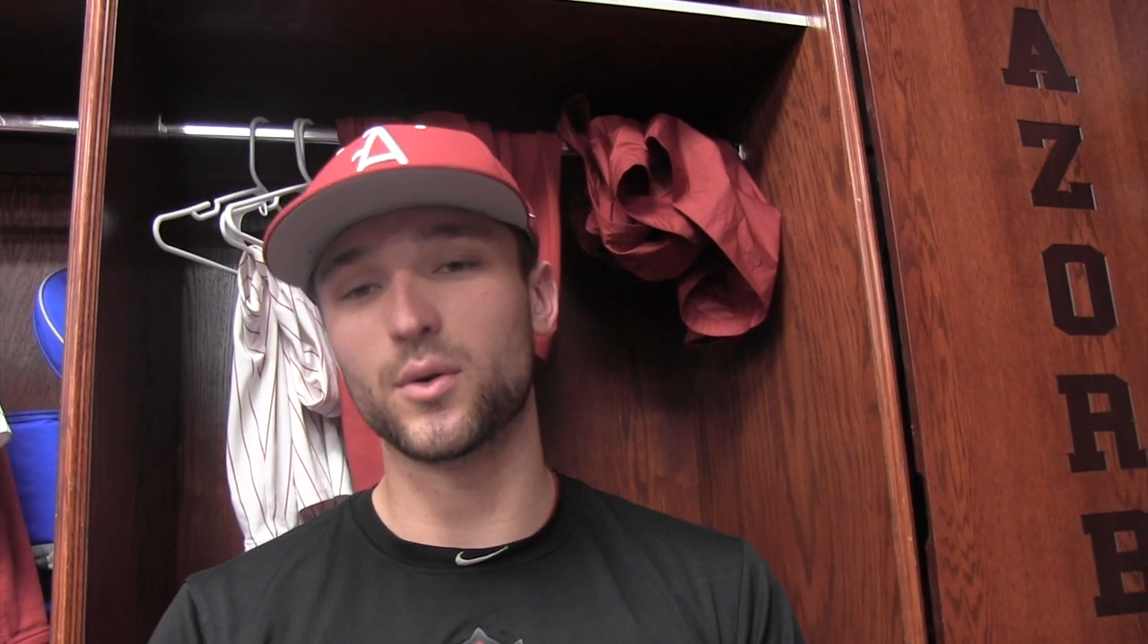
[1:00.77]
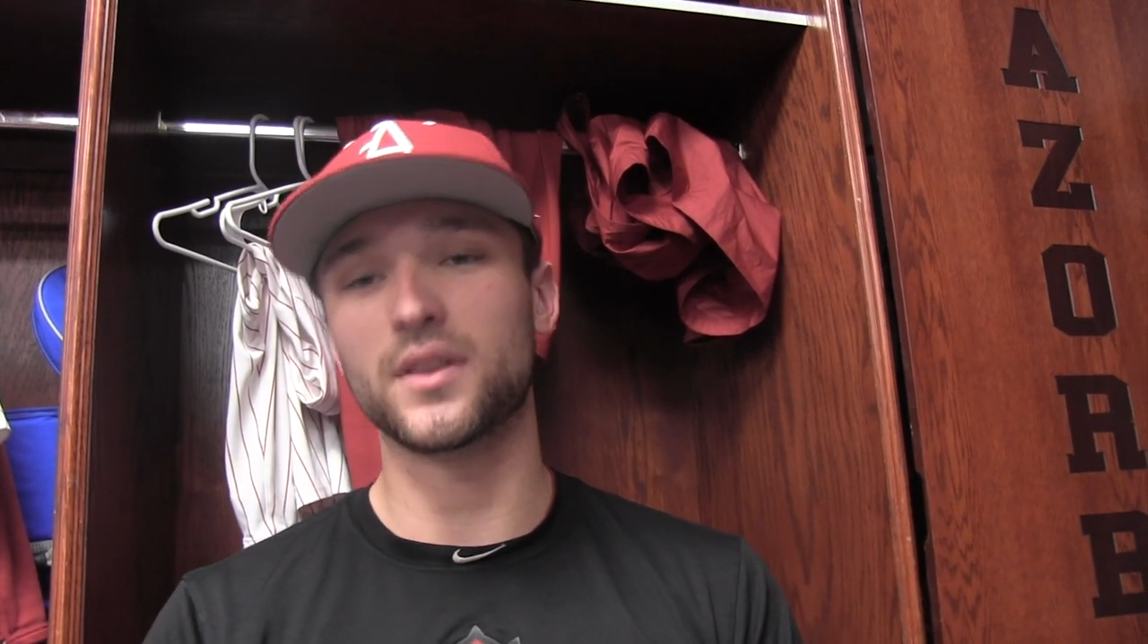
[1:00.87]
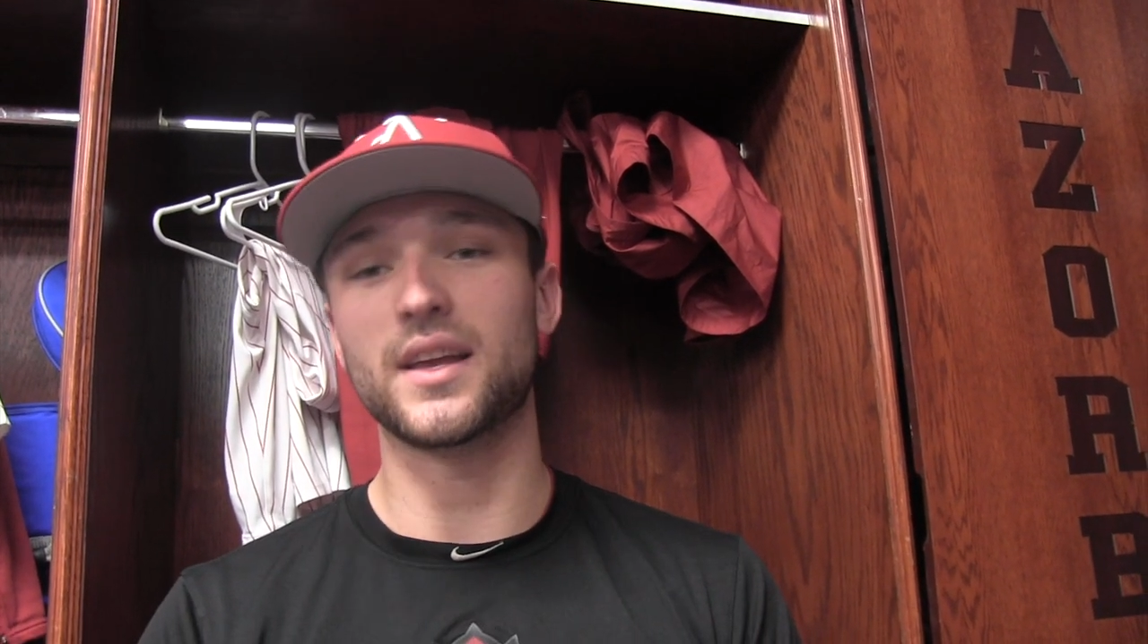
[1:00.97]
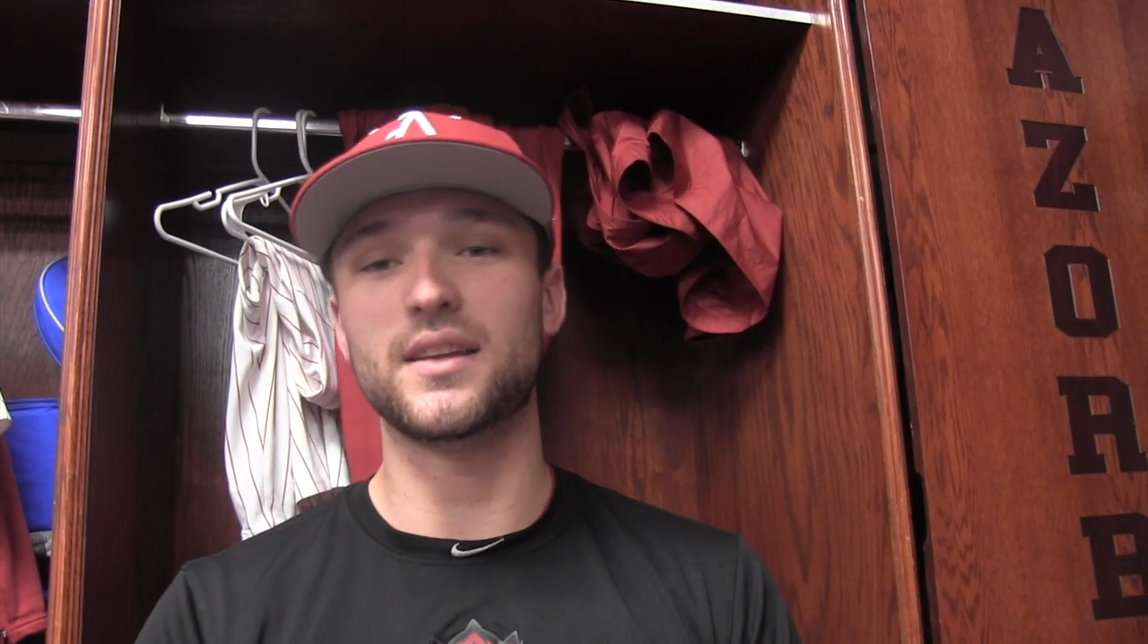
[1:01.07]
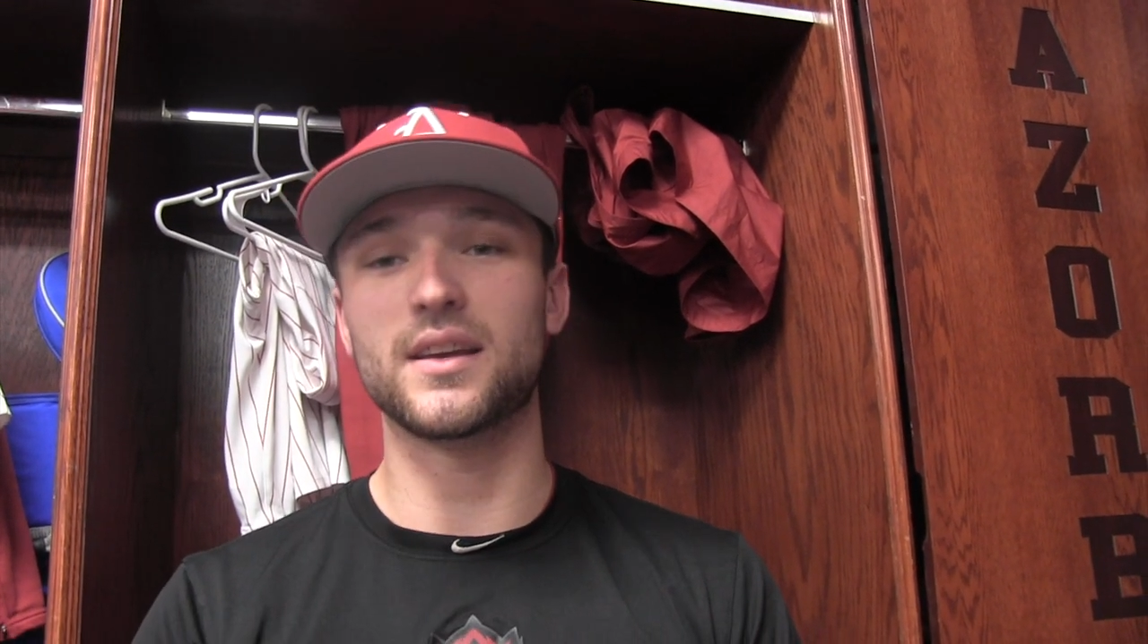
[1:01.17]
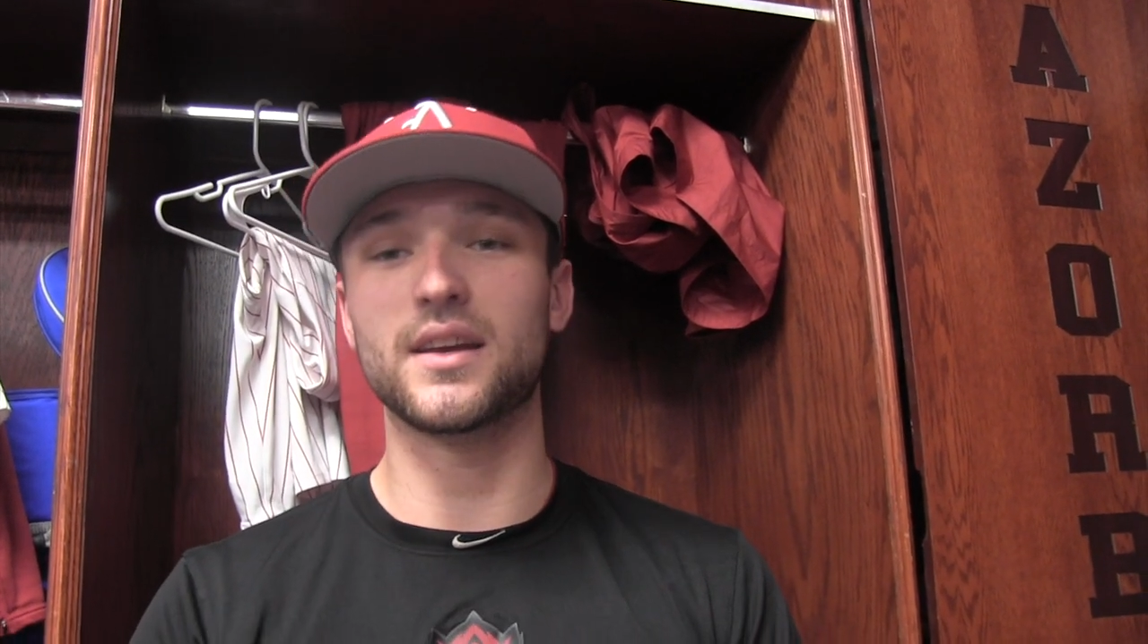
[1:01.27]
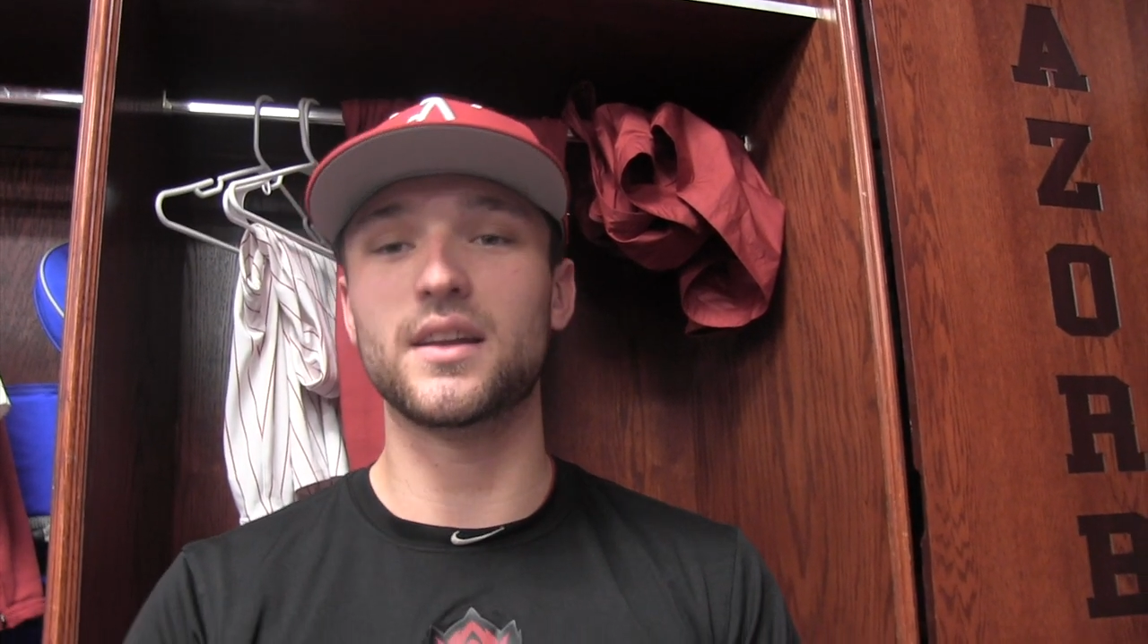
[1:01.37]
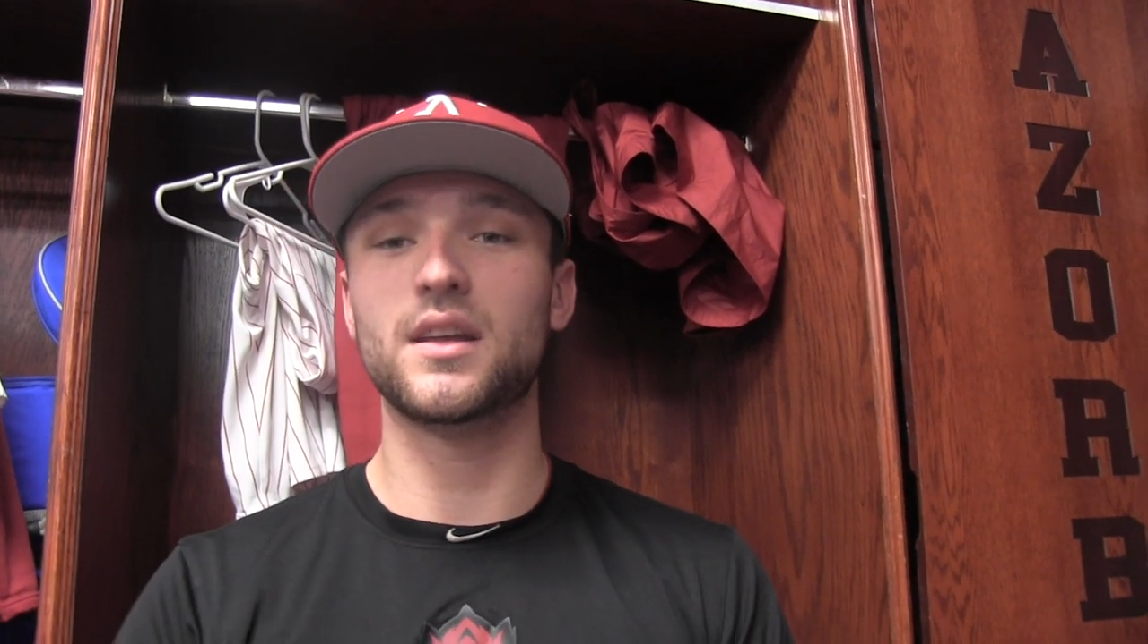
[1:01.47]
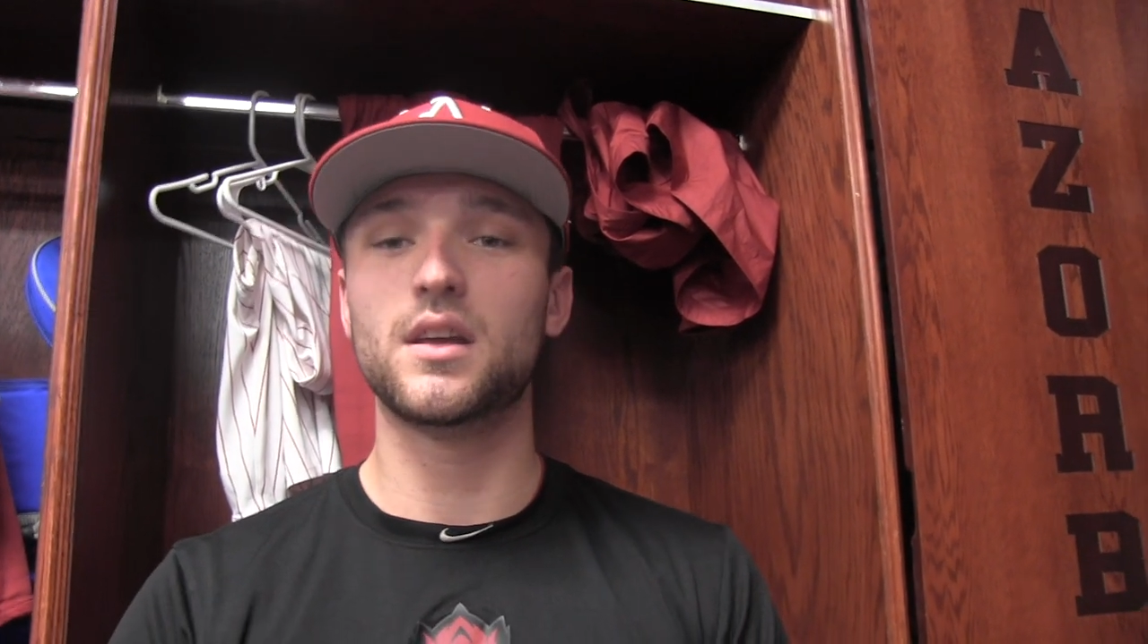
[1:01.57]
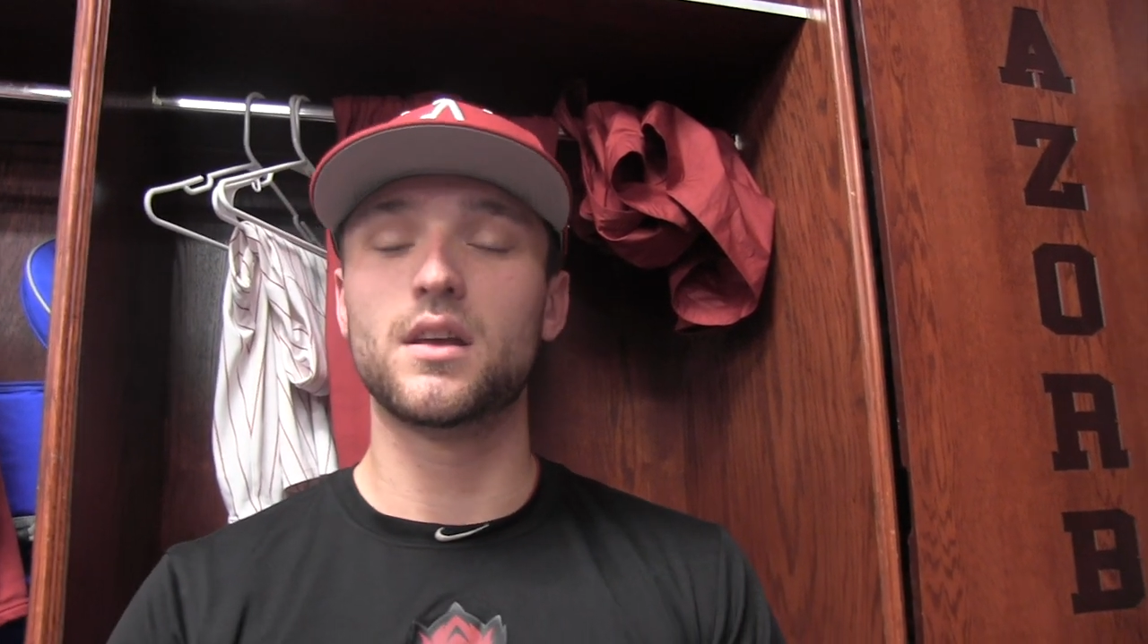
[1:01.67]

what they did,